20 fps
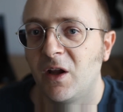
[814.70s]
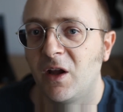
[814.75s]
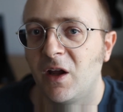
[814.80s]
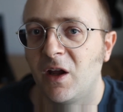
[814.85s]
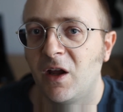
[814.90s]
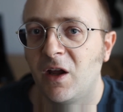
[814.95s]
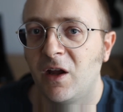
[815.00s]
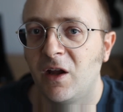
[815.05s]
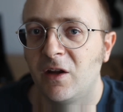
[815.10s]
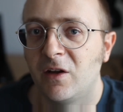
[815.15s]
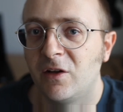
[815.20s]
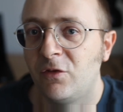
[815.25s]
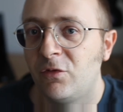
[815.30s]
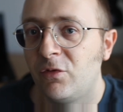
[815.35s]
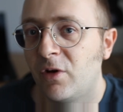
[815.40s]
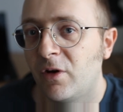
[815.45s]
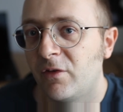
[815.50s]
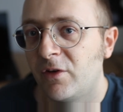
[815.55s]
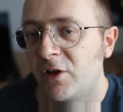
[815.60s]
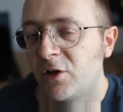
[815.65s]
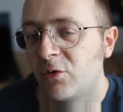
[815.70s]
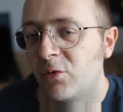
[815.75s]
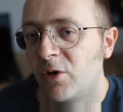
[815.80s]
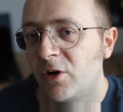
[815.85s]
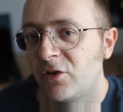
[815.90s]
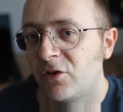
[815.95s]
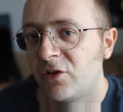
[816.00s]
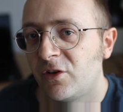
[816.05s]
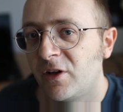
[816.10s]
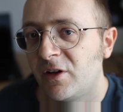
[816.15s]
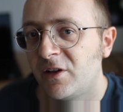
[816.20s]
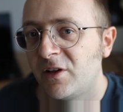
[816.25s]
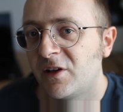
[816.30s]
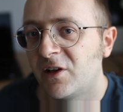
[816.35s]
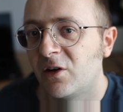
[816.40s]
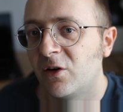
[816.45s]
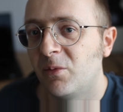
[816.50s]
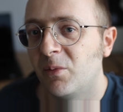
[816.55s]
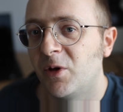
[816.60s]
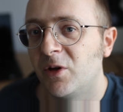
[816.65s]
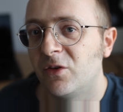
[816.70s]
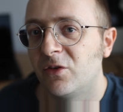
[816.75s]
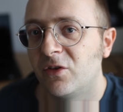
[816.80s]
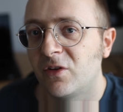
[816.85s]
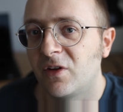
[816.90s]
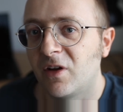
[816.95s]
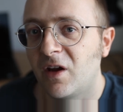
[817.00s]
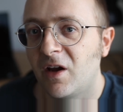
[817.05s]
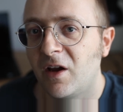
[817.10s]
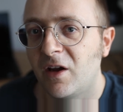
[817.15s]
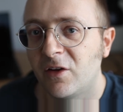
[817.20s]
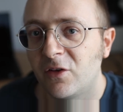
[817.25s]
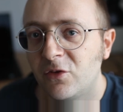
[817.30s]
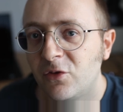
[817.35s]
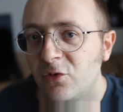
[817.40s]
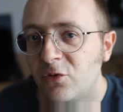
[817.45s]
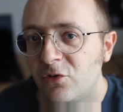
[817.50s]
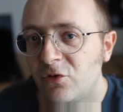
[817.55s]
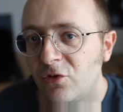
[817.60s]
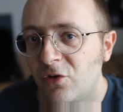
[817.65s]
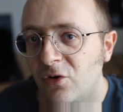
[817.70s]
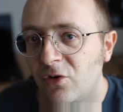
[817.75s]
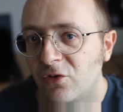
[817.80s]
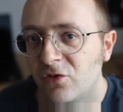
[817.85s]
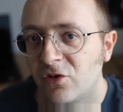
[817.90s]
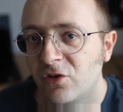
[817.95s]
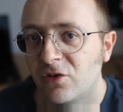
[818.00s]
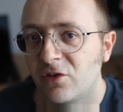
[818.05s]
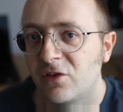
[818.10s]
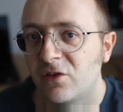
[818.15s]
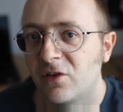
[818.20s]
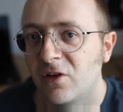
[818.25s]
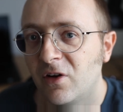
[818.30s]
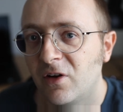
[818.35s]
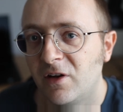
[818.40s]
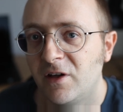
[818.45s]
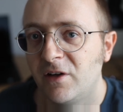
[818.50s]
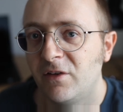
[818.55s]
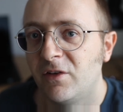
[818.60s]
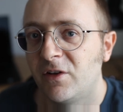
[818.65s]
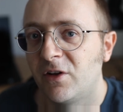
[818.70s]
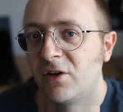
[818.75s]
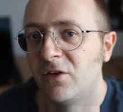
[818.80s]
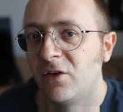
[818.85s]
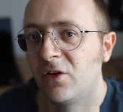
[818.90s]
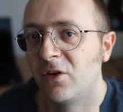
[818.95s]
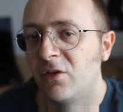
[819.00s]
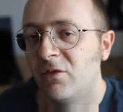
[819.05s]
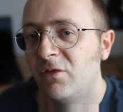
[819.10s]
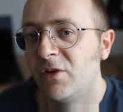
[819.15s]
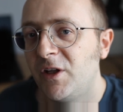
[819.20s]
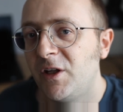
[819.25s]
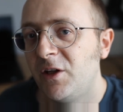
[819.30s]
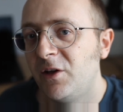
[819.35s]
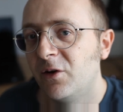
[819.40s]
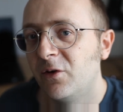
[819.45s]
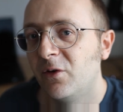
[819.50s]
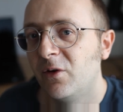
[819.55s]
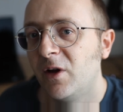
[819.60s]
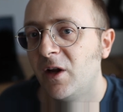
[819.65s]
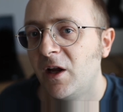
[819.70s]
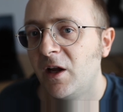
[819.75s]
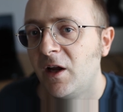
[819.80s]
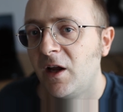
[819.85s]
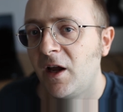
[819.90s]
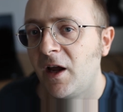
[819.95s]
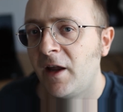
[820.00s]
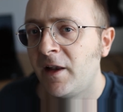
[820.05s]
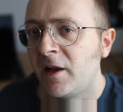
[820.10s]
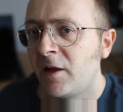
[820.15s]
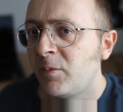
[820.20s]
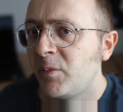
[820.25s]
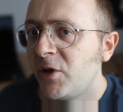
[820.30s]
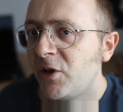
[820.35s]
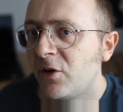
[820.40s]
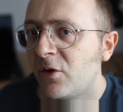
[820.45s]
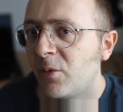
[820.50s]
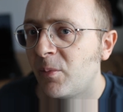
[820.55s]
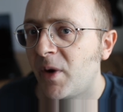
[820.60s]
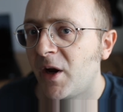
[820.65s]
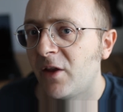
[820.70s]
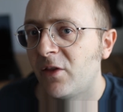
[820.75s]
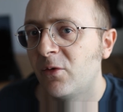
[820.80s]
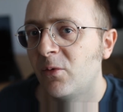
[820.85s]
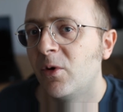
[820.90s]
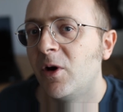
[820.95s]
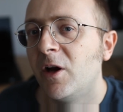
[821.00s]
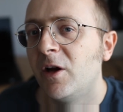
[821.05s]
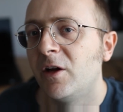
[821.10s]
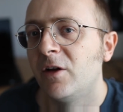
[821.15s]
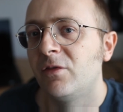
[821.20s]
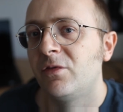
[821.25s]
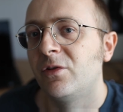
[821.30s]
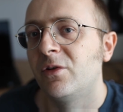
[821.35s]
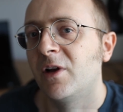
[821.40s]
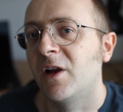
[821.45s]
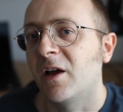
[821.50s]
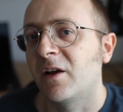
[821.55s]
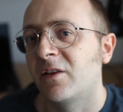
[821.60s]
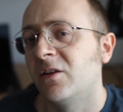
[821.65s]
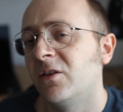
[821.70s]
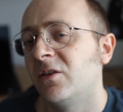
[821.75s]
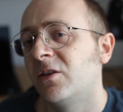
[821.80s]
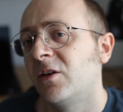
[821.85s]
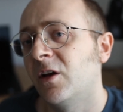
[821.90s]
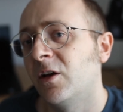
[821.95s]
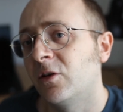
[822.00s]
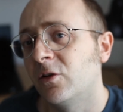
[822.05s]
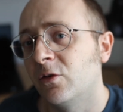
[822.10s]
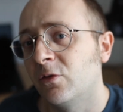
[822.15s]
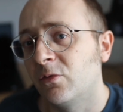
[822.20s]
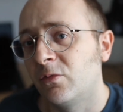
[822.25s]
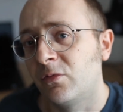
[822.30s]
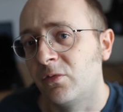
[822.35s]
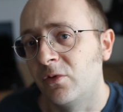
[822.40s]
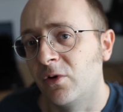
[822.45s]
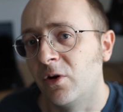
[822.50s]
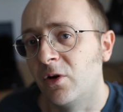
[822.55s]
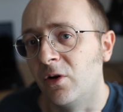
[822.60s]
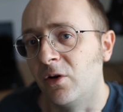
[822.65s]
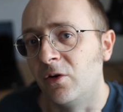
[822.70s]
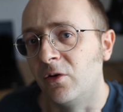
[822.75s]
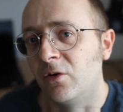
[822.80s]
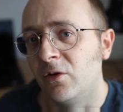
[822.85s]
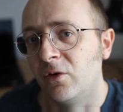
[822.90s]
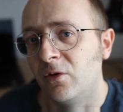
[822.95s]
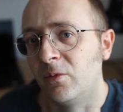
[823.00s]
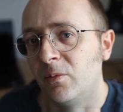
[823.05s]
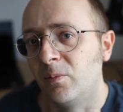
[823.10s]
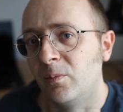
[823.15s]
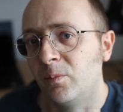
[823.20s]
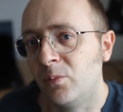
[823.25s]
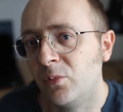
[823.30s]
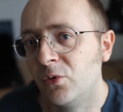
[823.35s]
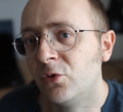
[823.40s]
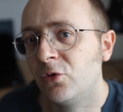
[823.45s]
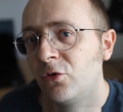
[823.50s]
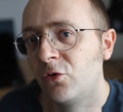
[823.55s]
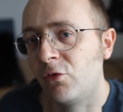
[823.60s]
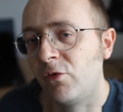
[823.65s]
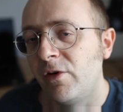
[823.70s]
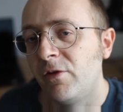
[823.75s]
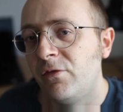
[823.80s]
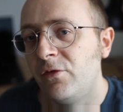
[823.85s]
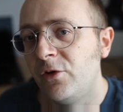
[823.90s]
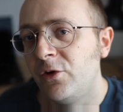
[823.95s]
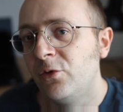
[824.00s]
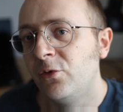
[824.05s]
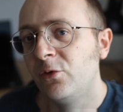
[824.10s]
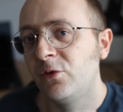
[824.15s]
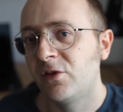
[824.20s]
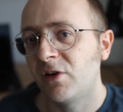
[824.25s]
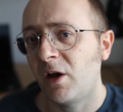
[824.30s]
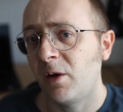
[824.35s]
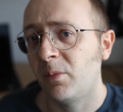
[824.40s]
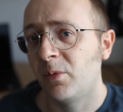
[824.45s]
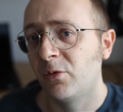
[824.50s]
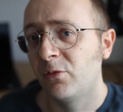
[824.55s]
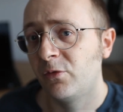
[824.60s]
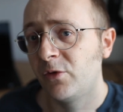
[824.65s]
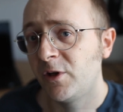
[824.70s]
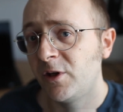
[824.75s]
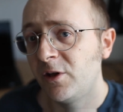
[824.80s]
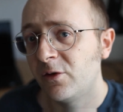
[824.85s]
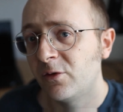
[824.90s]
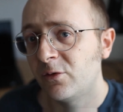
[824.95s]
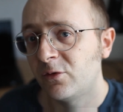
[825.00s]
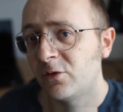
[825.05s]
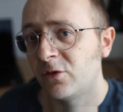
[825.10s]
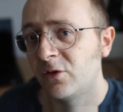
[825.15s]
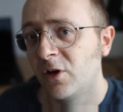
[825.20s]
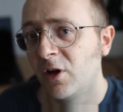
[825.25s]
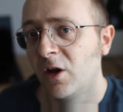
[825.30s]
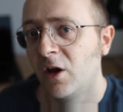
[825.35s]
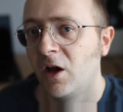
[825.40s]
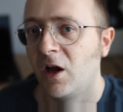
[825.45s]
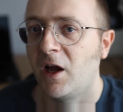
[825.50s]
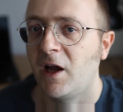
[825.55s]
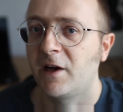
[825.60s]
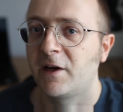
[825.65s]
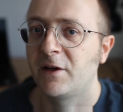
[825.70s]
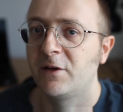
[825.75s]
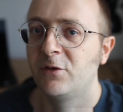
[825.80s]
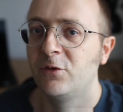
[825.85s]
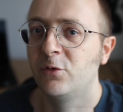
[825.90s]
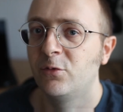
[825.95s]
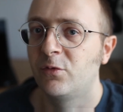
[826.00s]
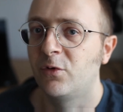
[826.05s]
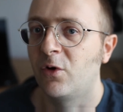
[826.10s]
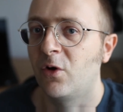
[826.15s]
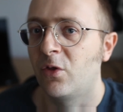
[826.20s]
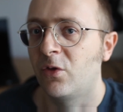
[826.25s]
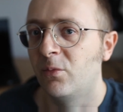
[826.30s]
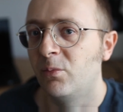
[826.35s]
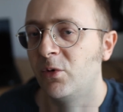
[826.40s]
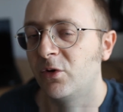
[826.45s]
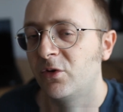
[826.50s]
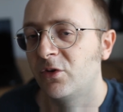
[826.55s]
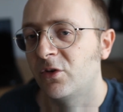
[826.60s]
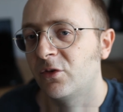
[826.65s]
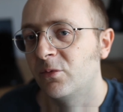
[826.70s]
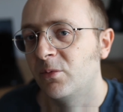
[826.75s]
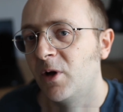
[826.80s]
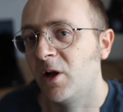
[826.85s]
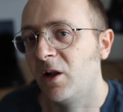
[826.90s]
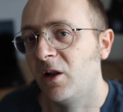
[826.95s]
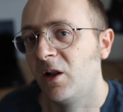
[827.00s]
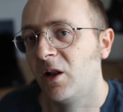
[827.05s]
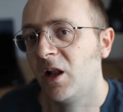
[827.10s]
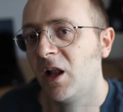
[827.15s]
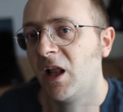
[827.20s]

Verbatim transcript: if you have any question, any comment, as usual, just leave it in the video. And let me know, by the way, if you like this kind of book review type of videos. I can do for other books as well.